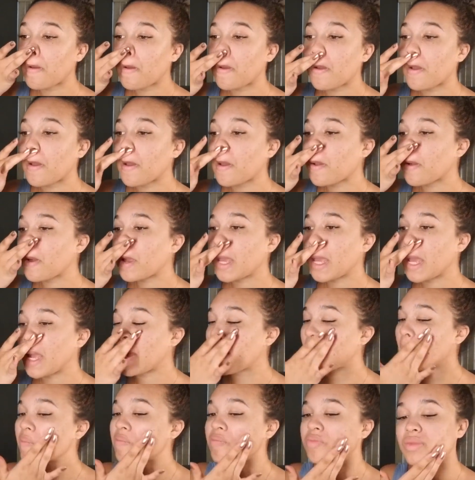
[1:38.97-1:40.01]

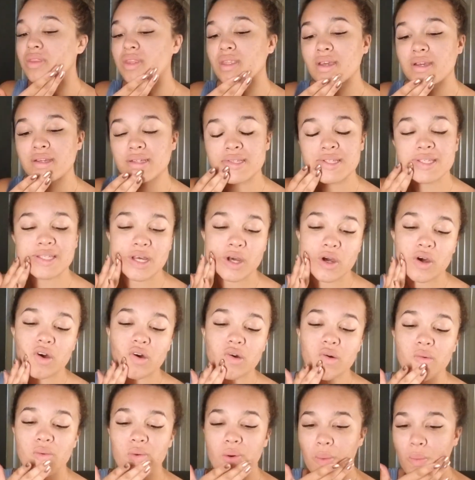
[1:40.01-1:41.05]
Okay,
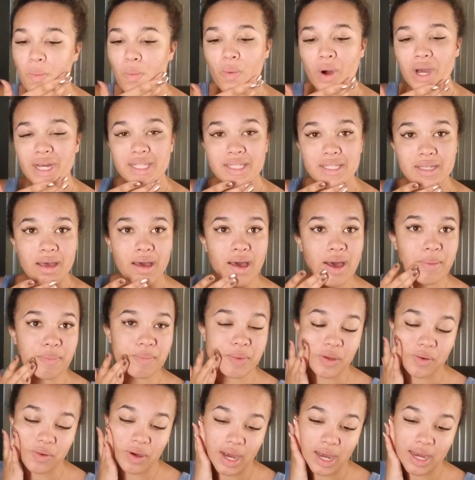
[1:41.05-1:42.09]
so what's up,
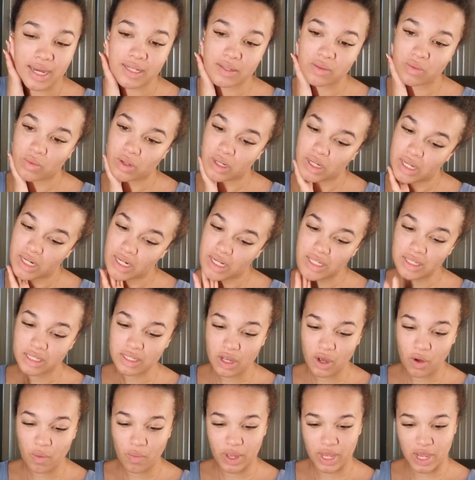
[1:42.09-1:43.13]
you guys? What is
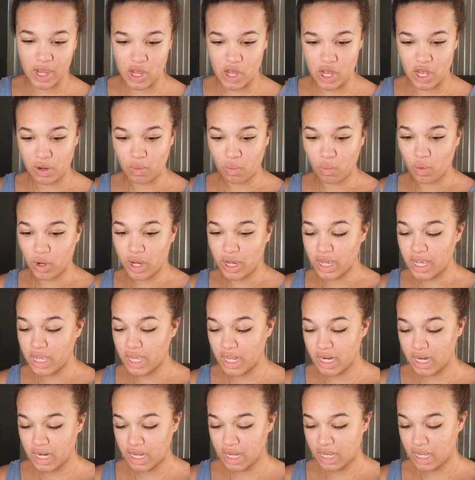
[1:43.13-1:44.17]
going on?
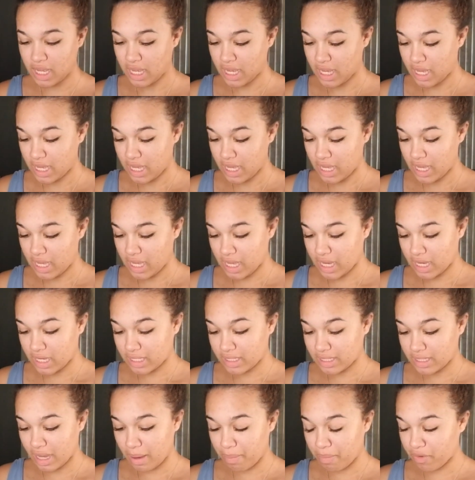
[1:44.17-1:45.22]
What
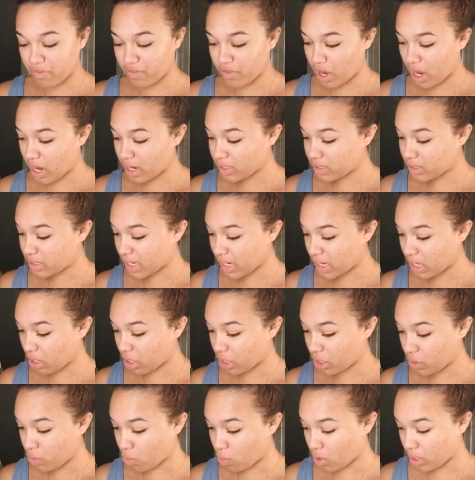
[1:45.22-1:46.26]
type of content are
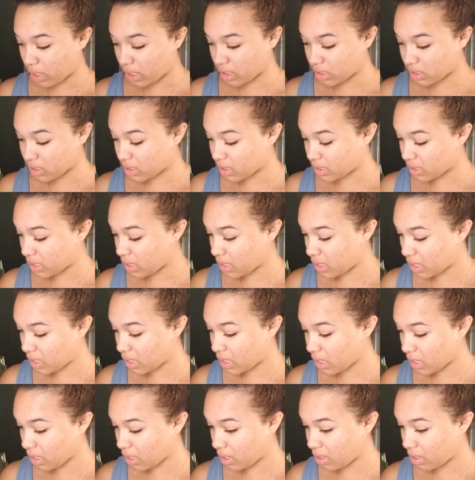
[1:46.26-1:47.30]
you wanting to
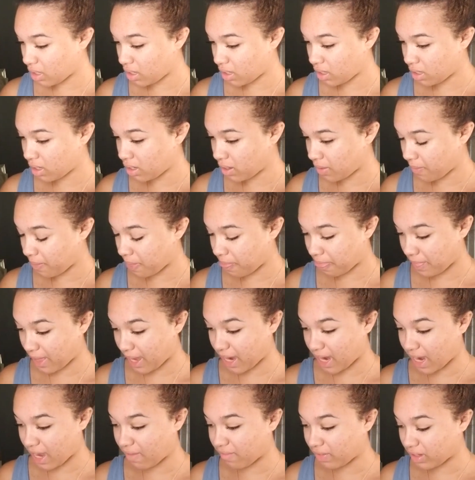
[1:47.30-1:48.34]
see? I
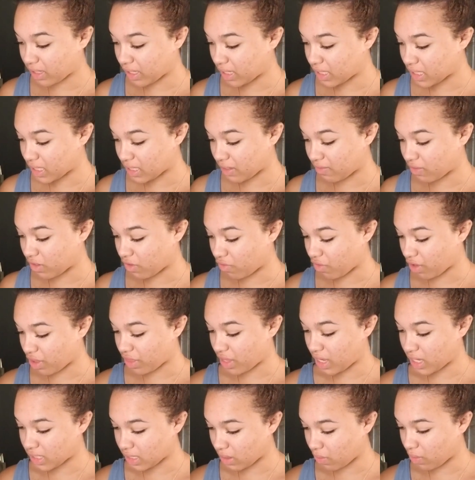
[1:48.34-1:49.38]
have a list of different
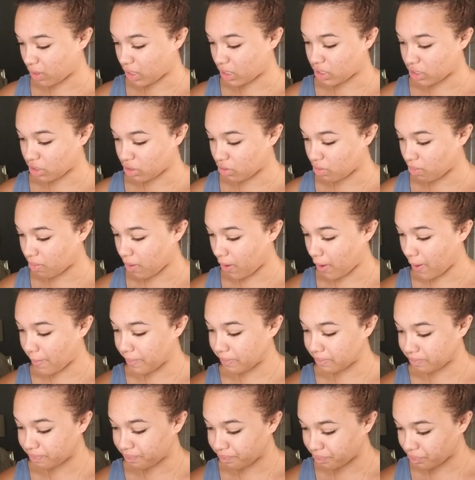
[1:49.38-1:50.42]
things I want to do, but